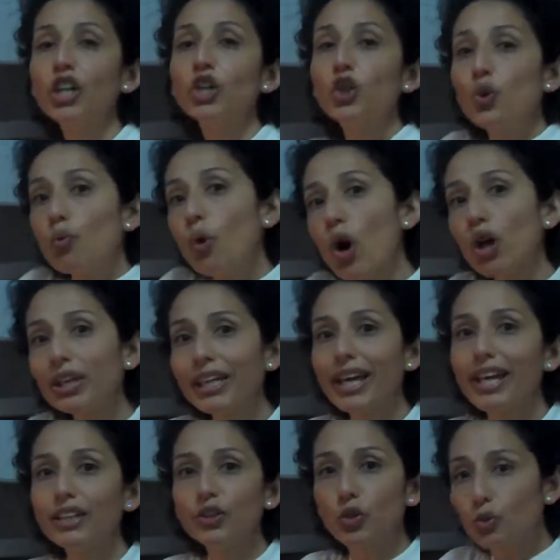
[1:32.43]
your
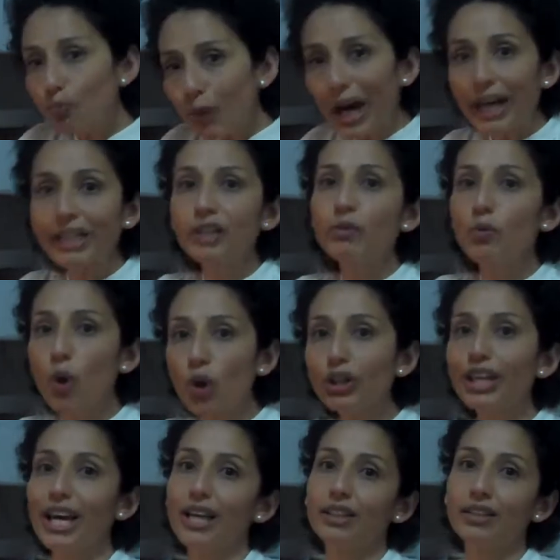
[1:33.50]
body won't
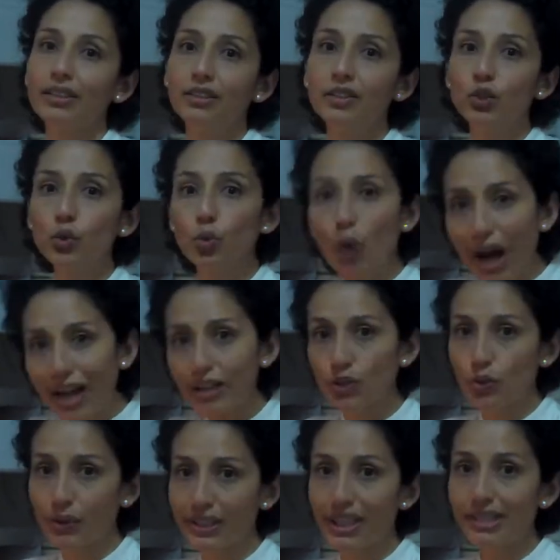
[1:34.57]
get to
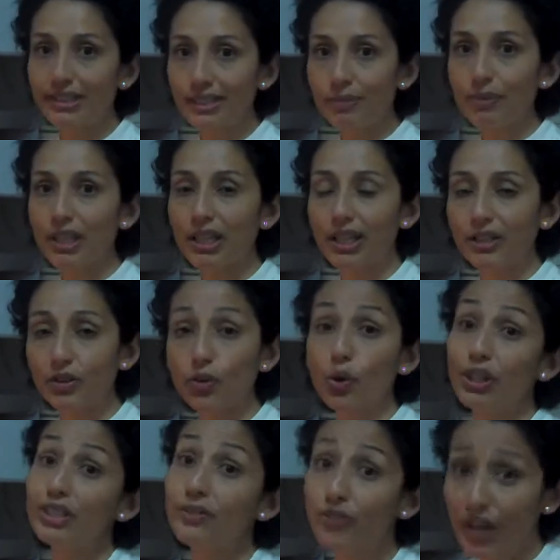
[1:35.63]
actually assimilate. So
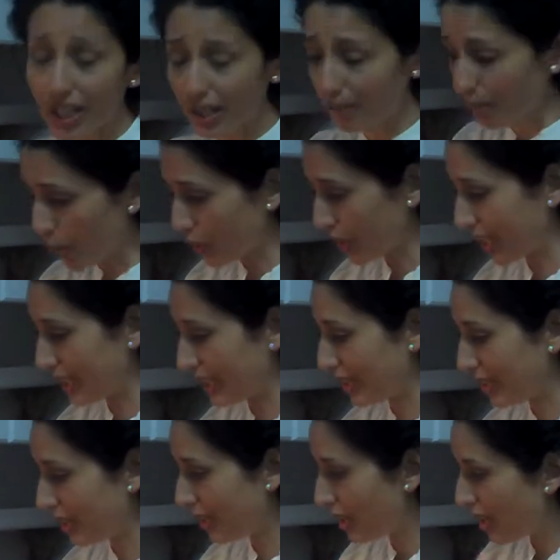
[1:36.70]
it's very
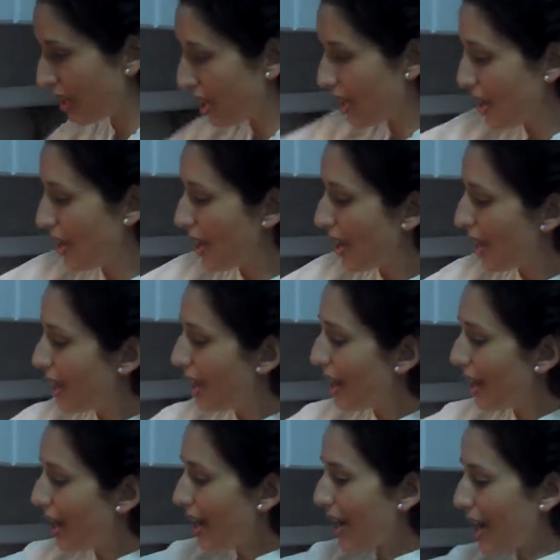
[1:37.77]
important.
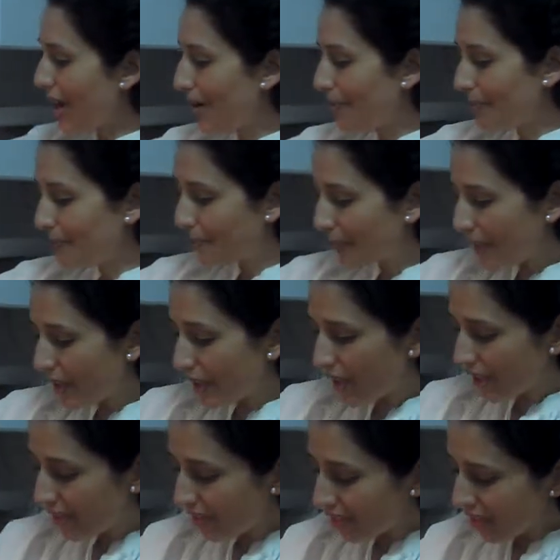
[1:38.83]

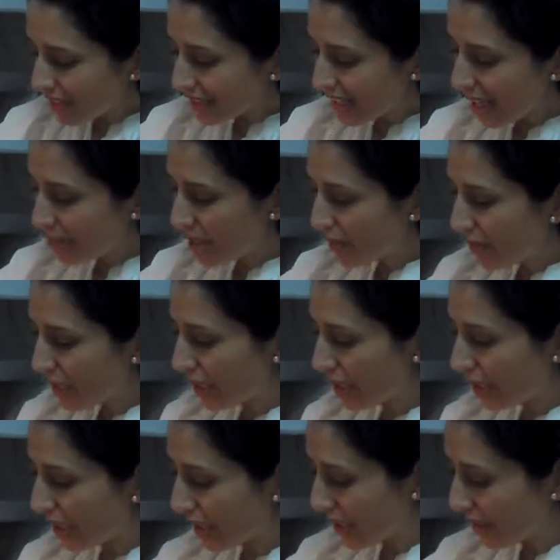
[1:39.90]
The balsamic
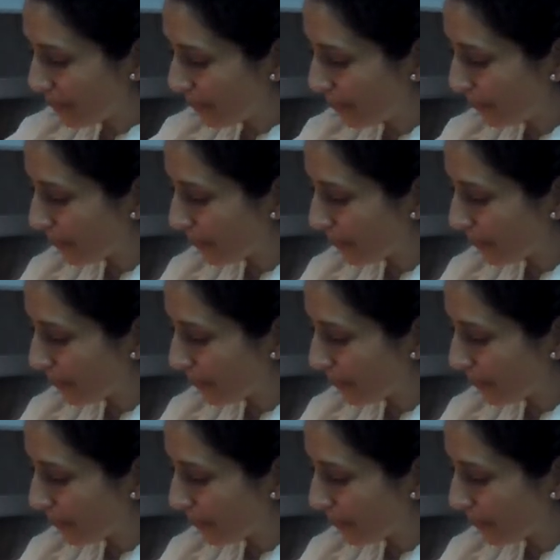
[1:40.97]
vinegar,